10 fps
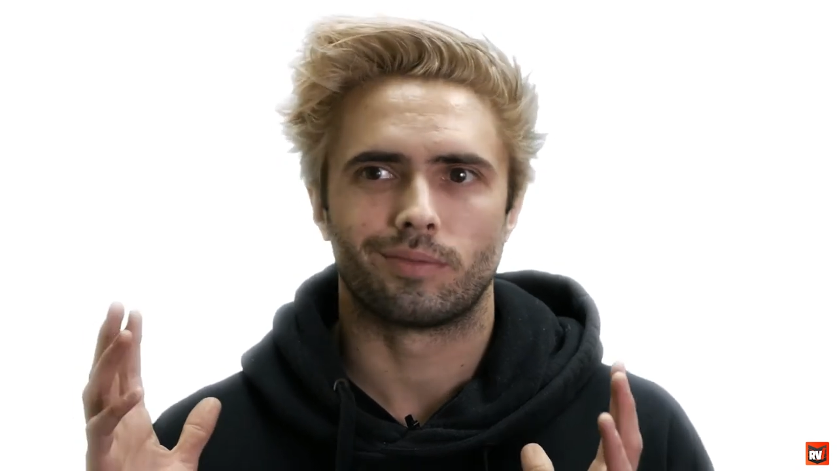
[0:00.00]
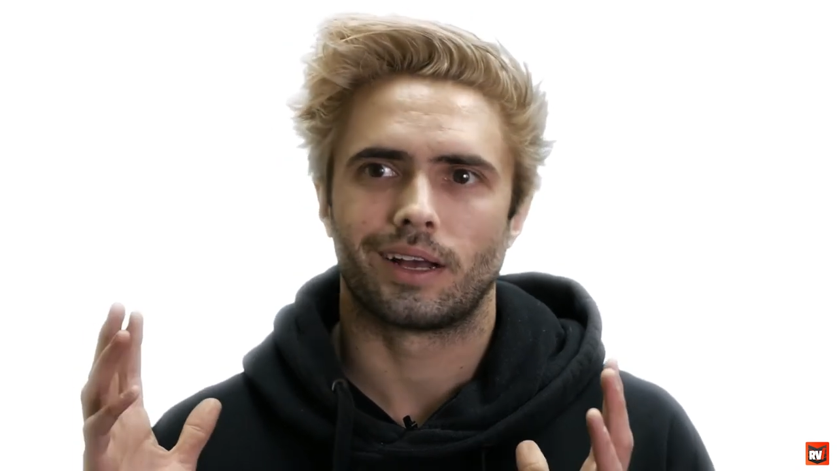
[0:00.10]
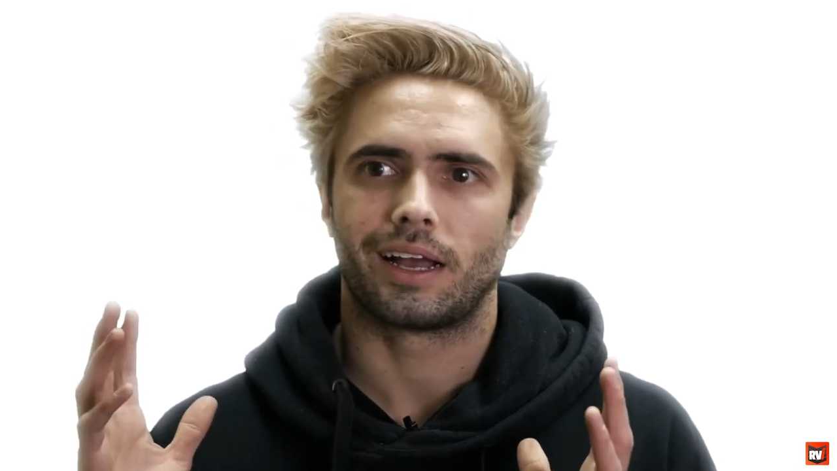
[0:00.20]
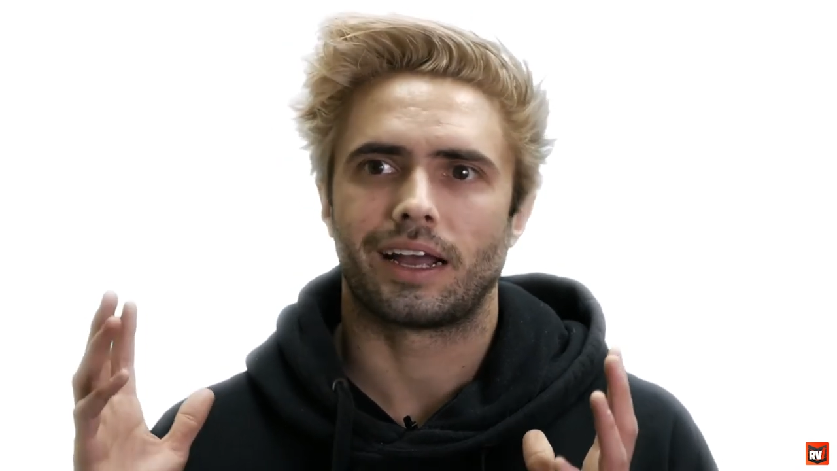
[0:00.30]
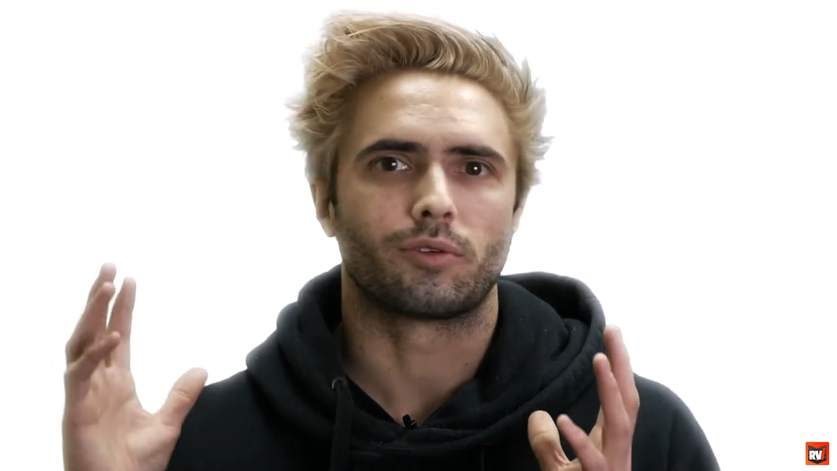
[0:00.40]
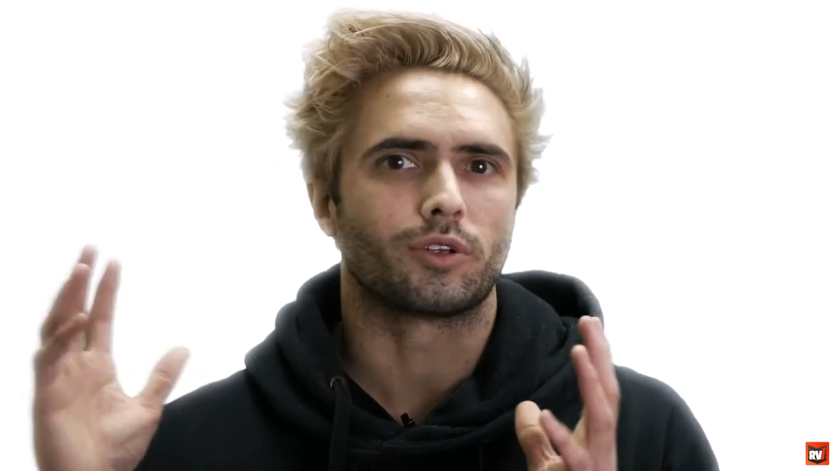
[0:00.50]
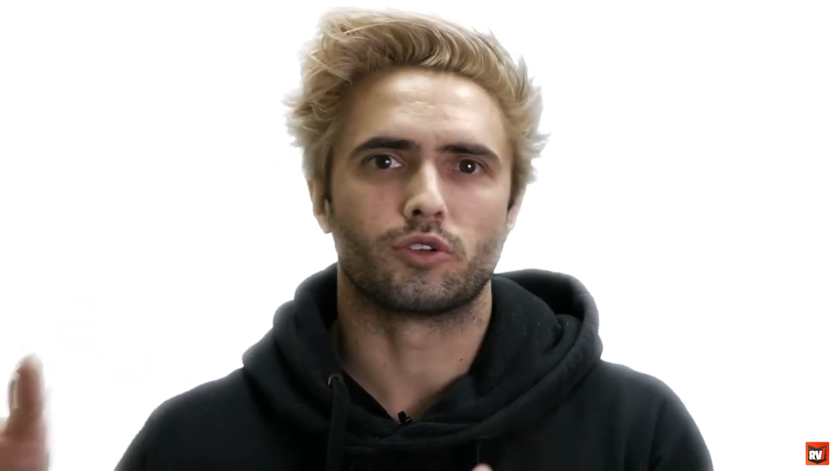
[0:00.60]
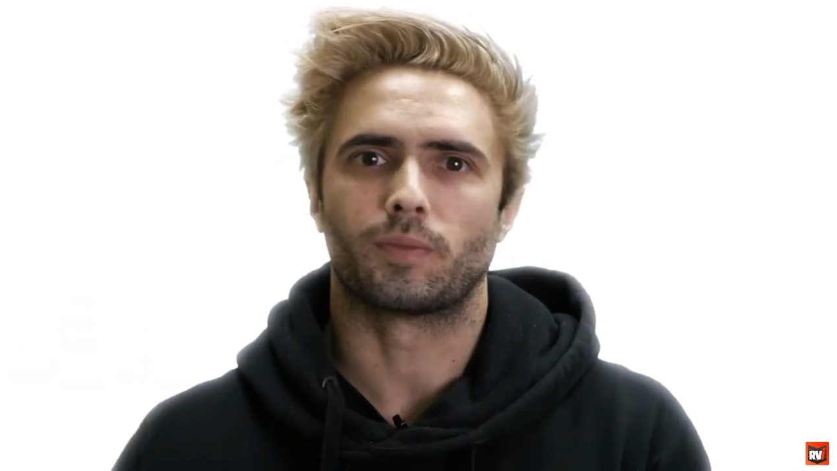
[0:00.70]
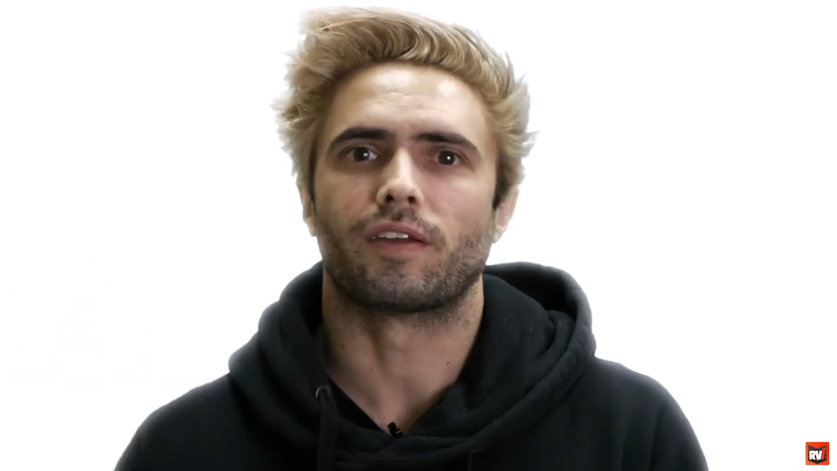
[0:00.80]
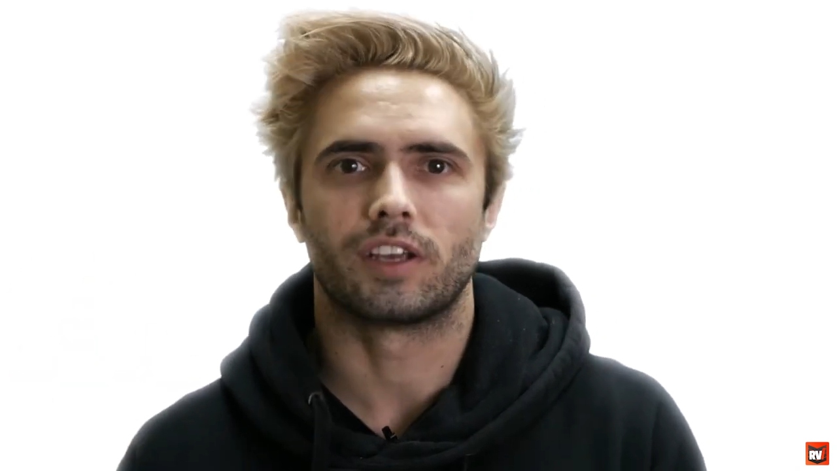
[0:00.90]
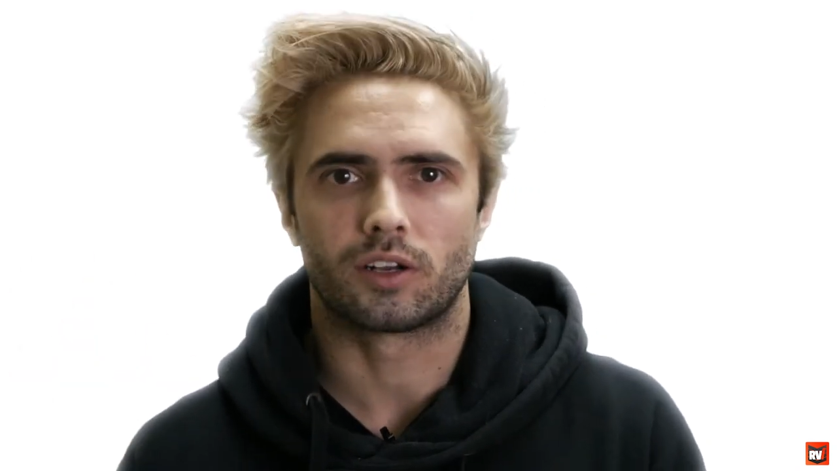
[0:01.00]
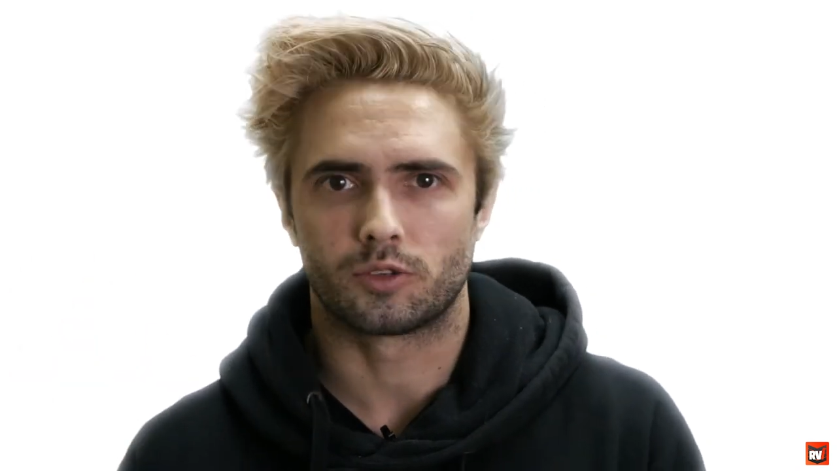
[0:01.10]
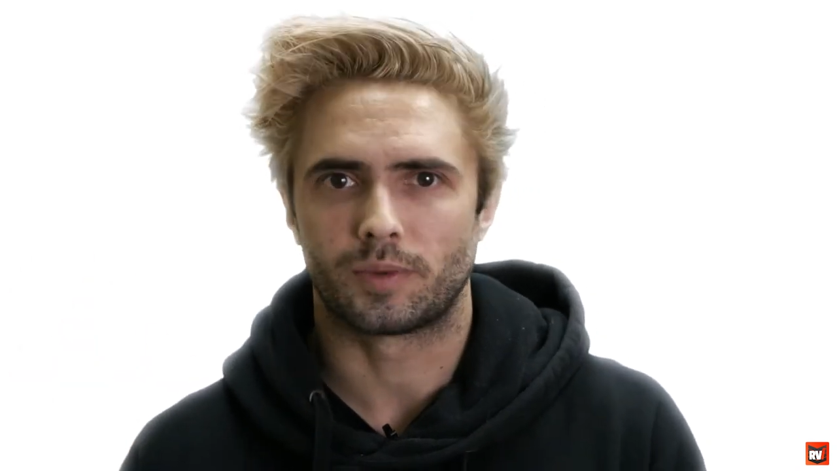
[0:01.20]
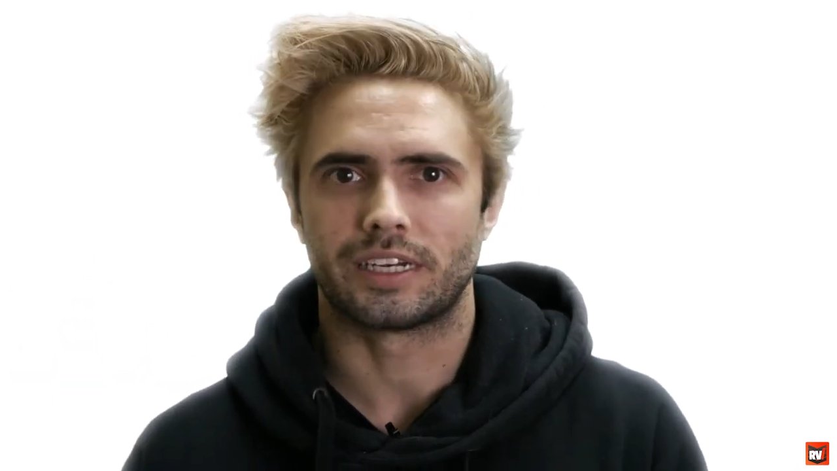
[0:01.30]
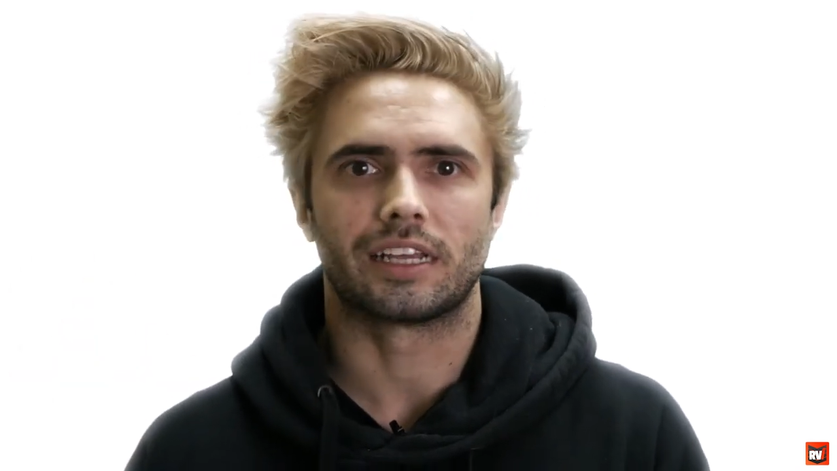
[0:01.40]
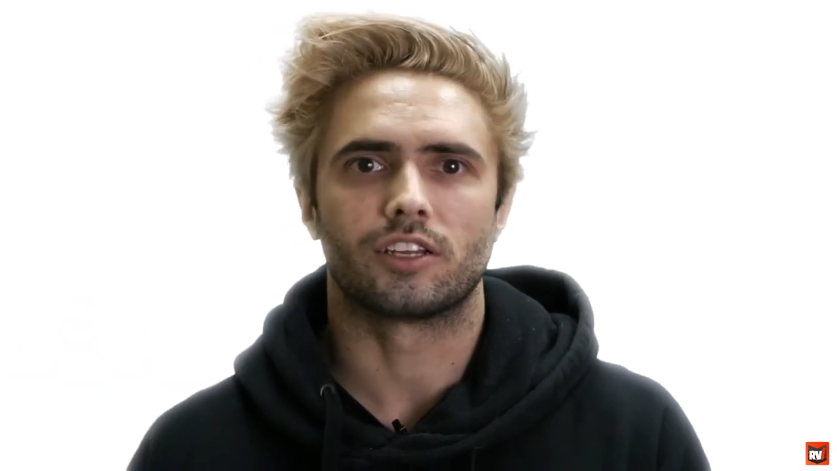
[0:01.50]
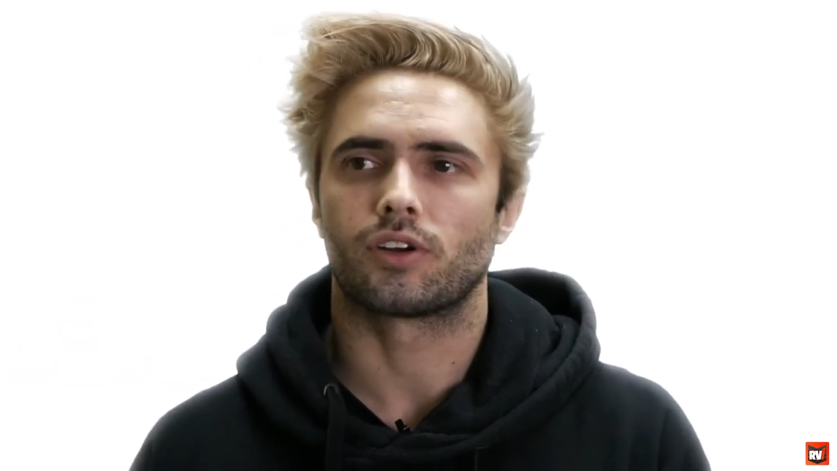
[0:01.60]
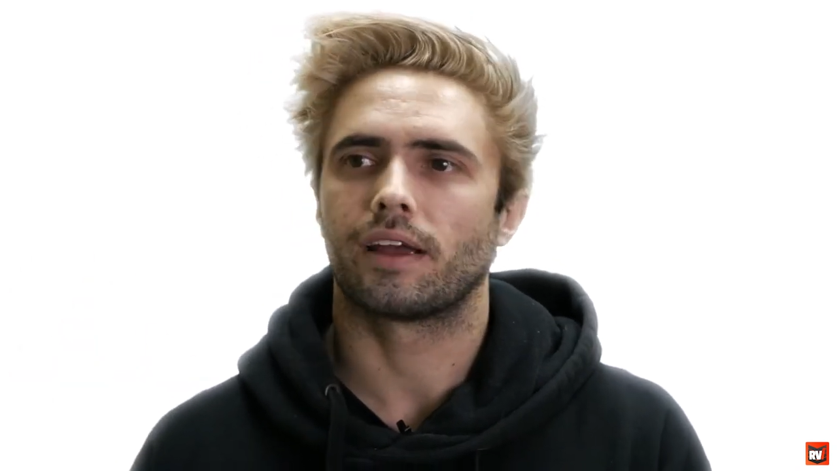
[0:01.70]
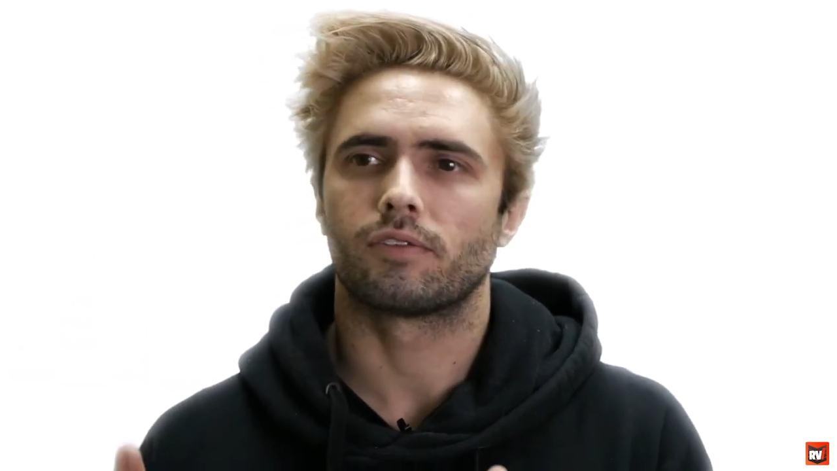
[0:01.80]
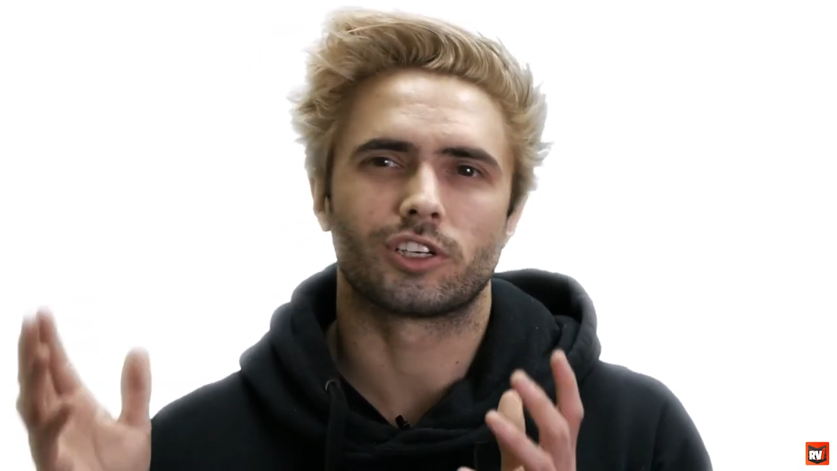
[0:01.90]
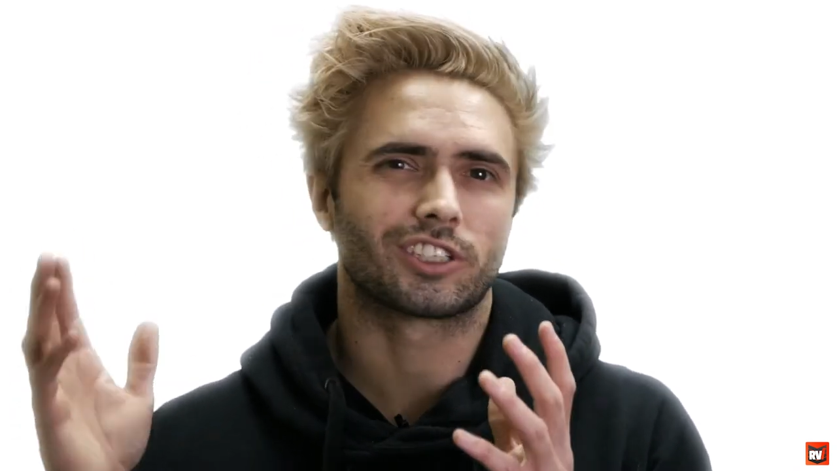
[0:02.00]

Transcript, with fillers: I don't use my vehicle as my daily driver.